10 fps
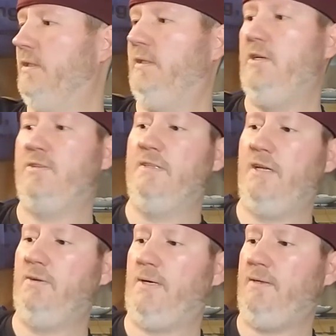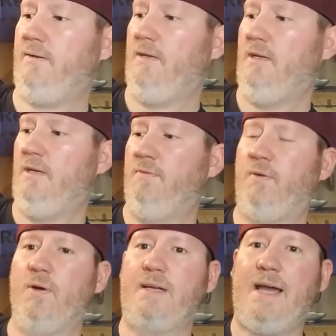Here's another one,
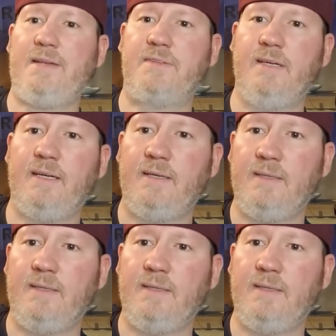Forecaster,